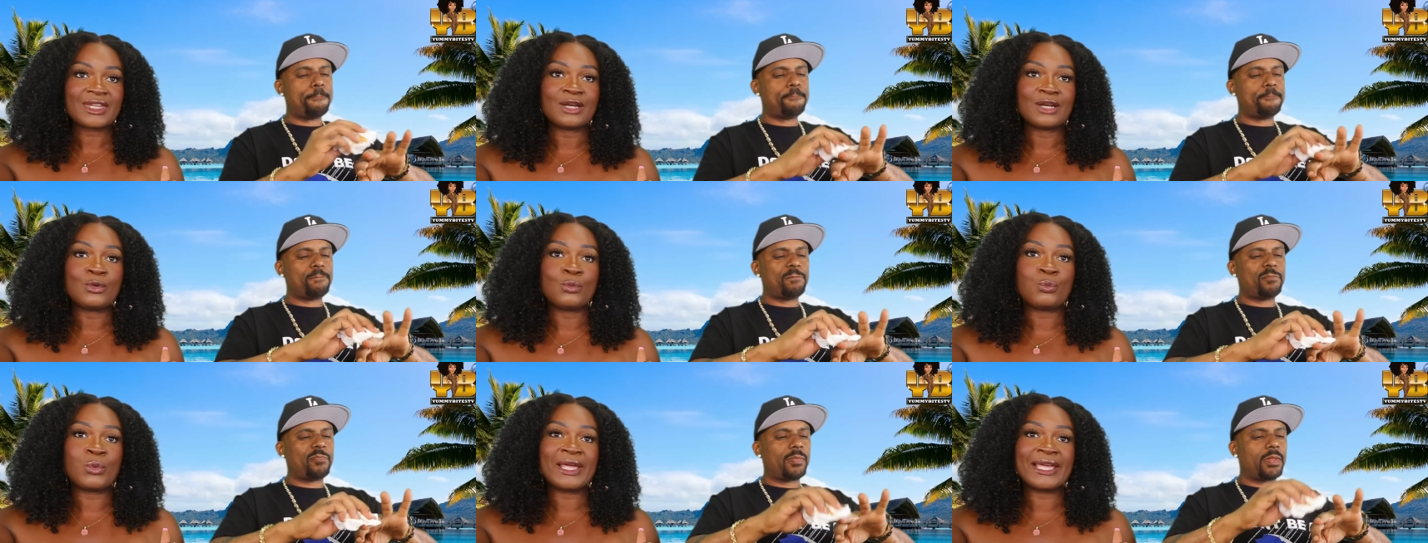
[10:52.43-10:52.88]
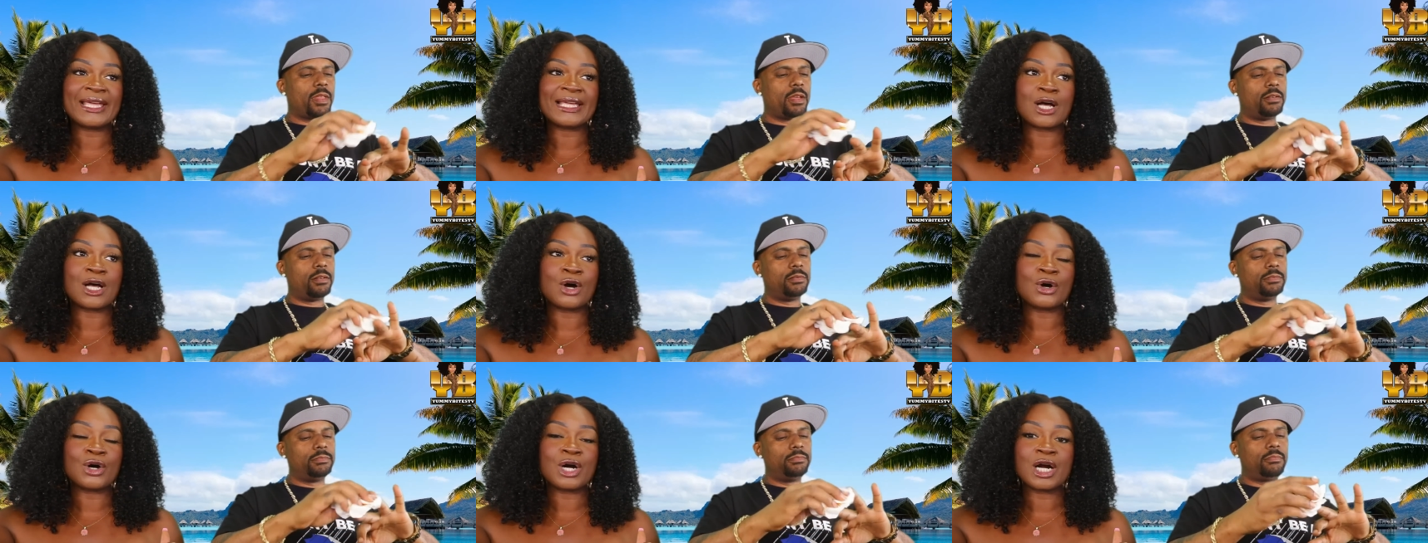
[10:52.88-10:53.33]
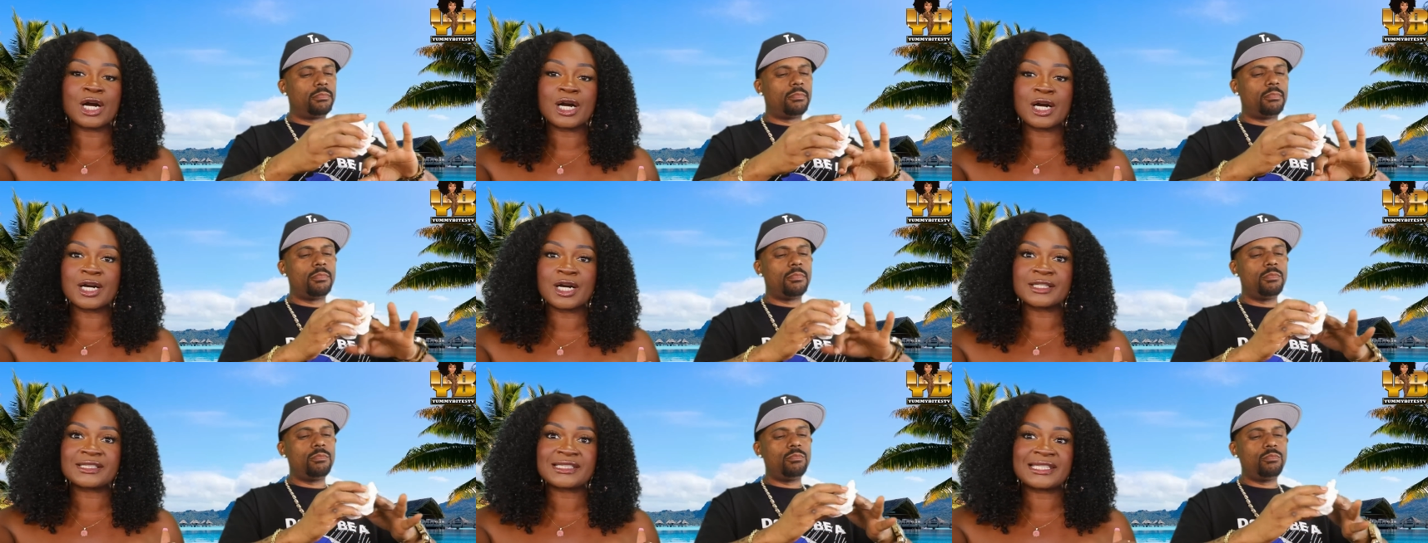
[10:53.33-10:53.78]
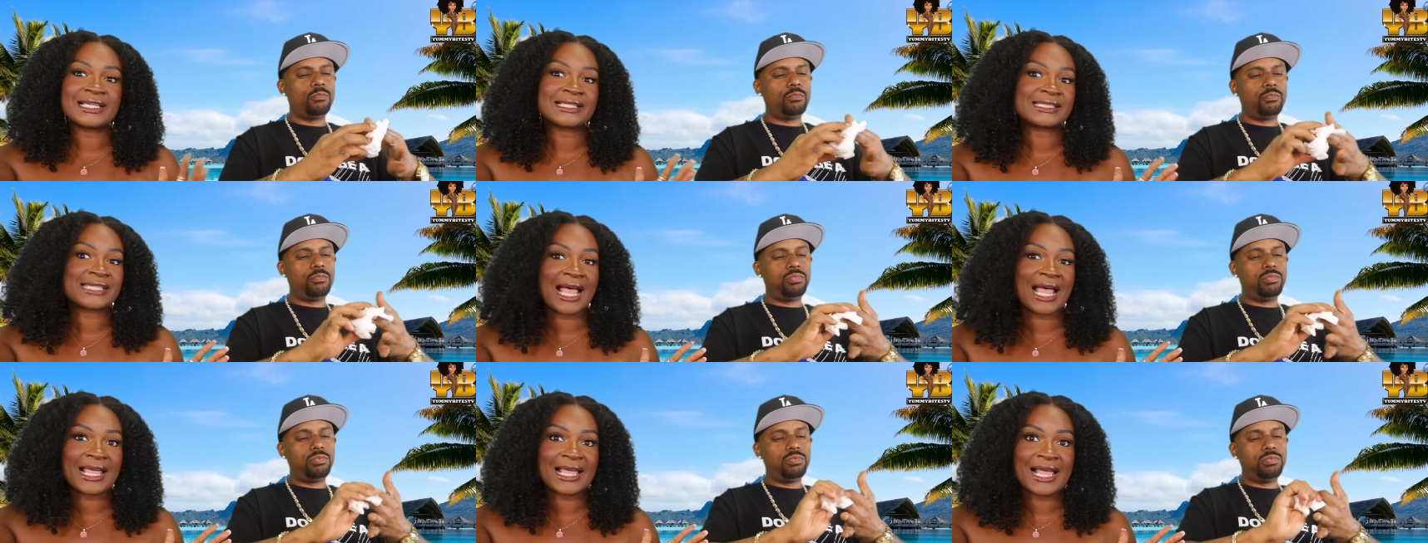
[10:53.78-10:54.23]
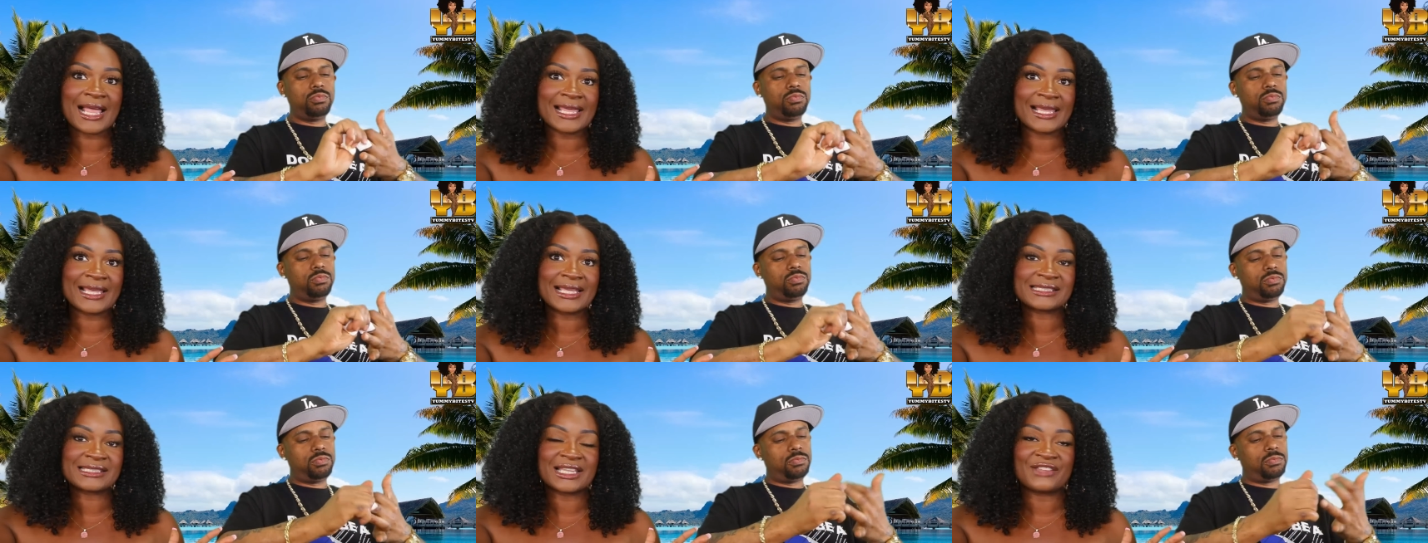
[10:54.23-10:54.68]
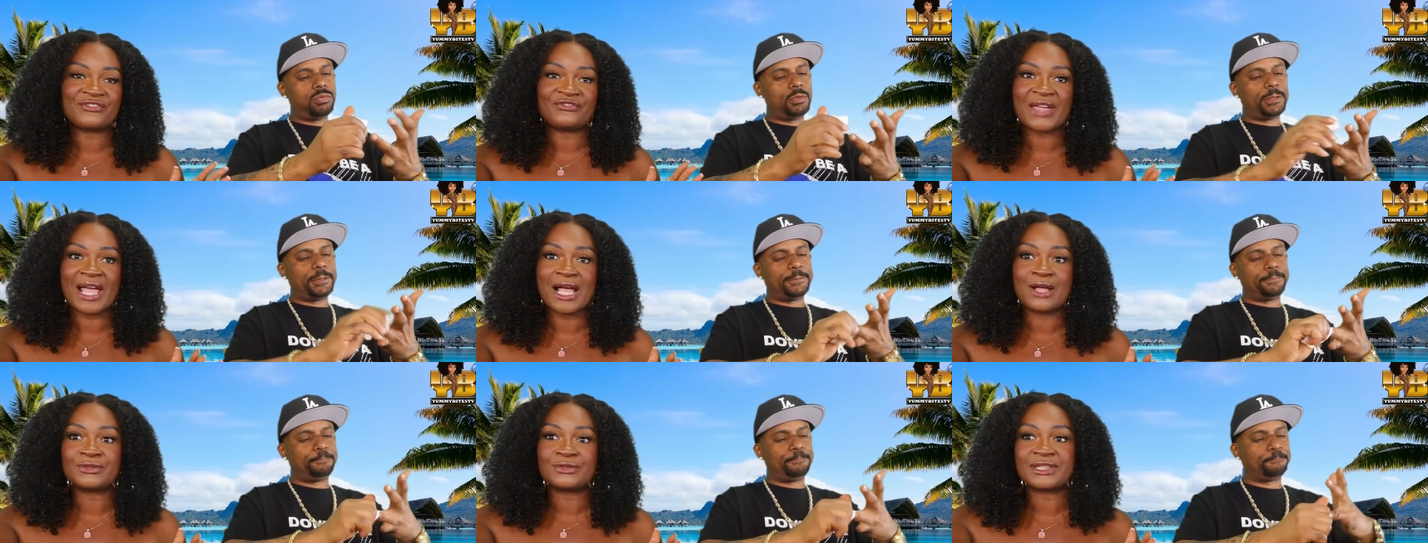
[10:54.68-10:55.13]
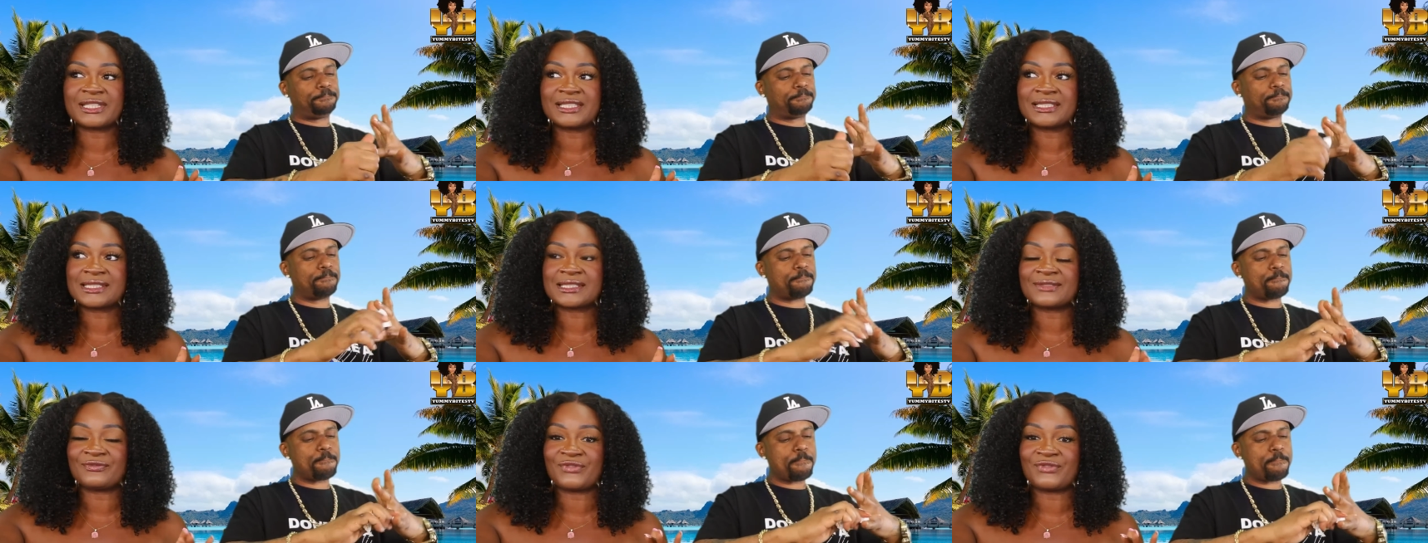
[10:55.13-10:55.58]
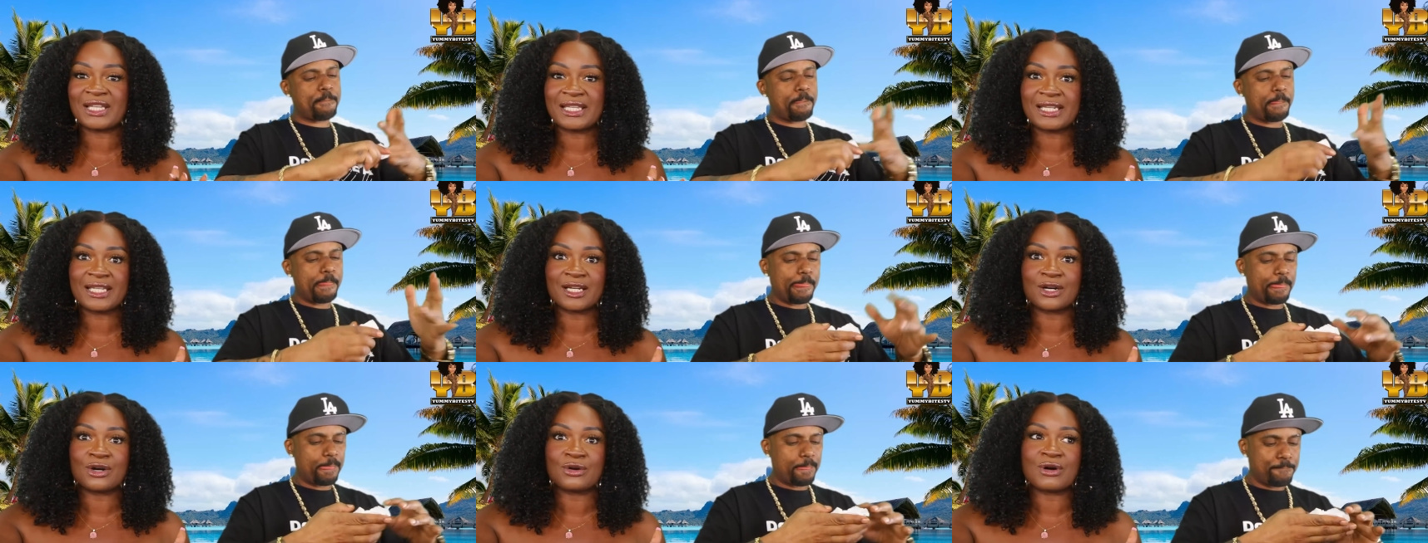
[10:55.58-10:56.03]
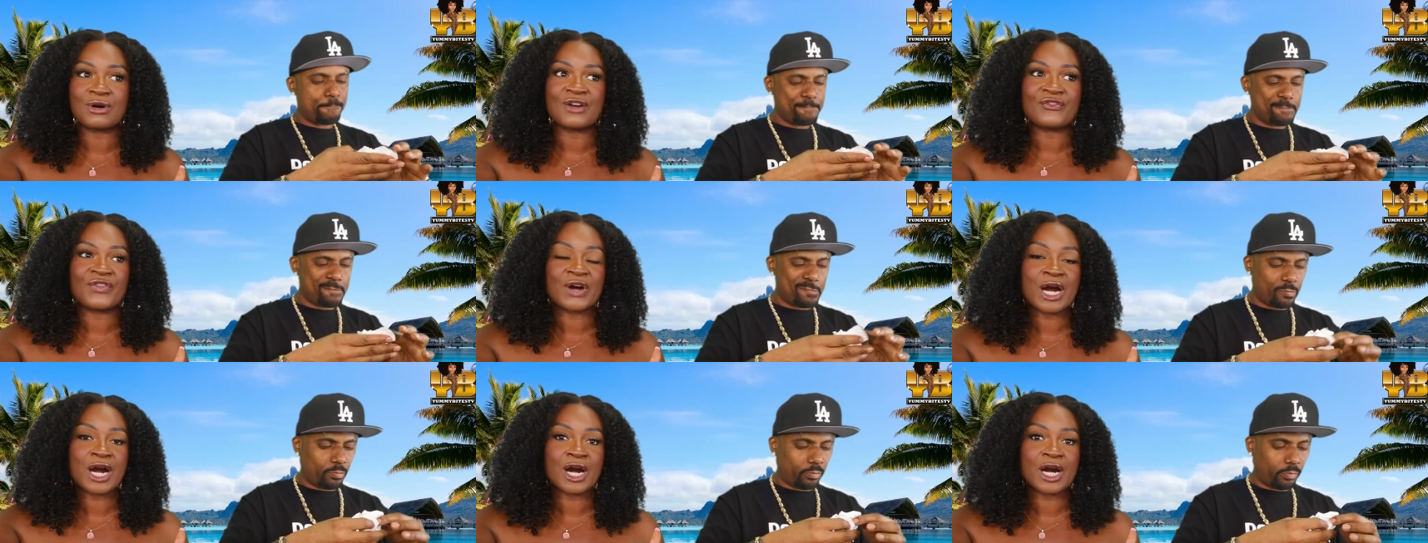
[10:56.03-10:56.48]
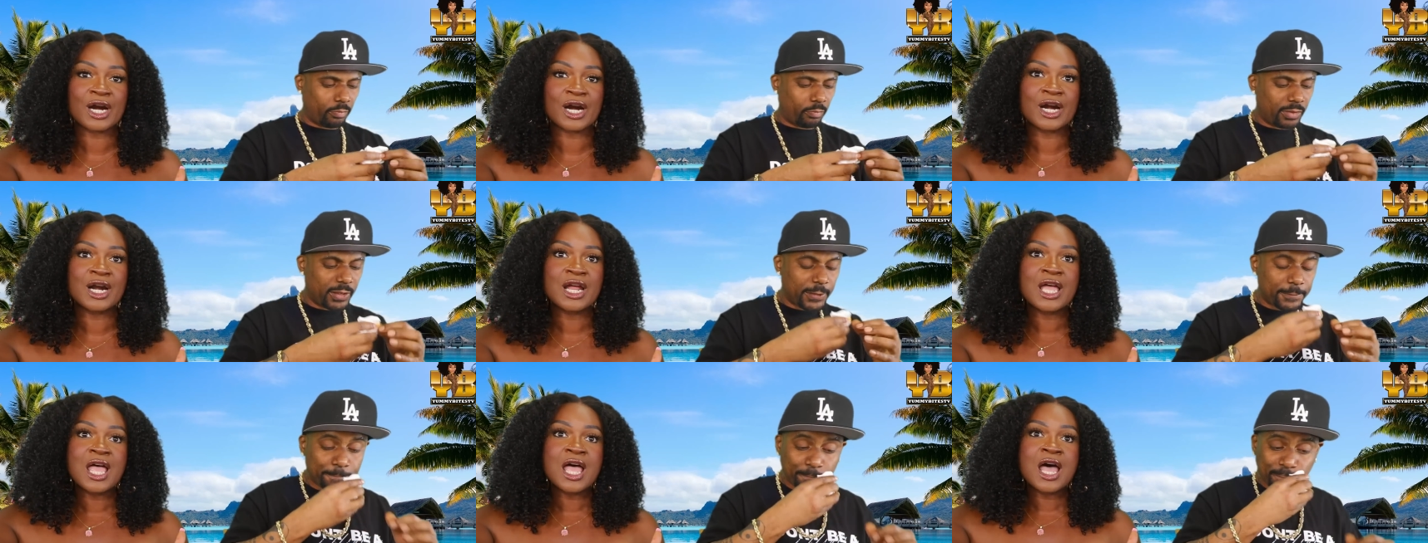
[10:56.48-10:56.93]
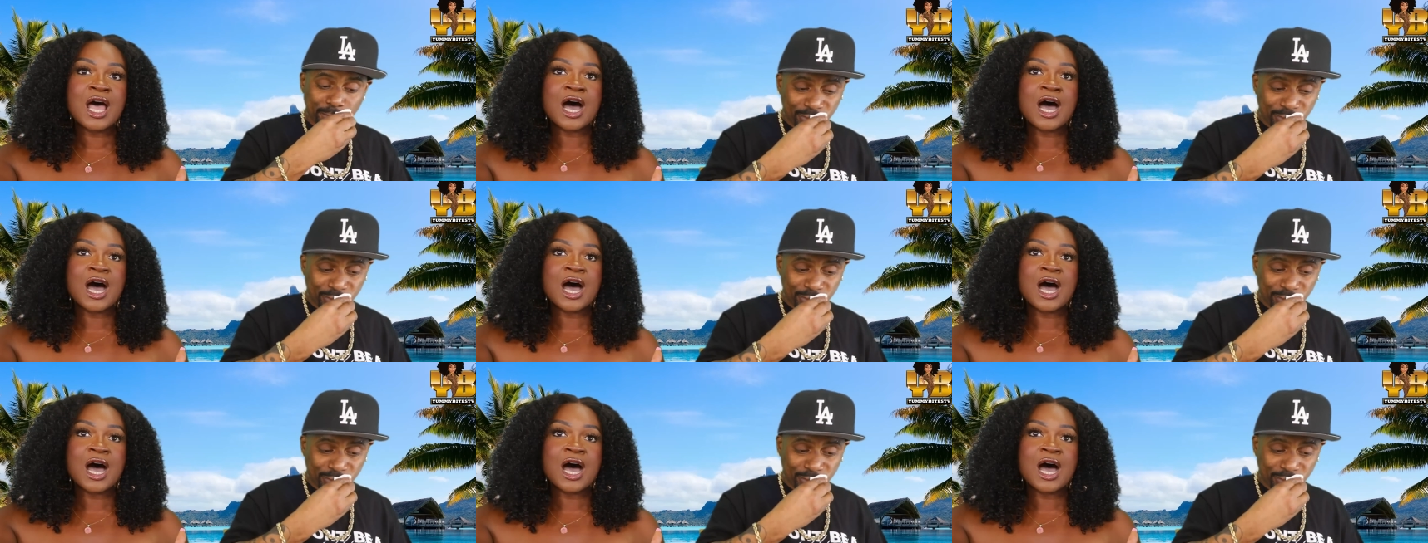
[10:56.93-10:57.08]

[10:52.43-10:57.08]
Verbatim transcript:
Speaker 1: went on her TikTok, I guess, and found this video of her,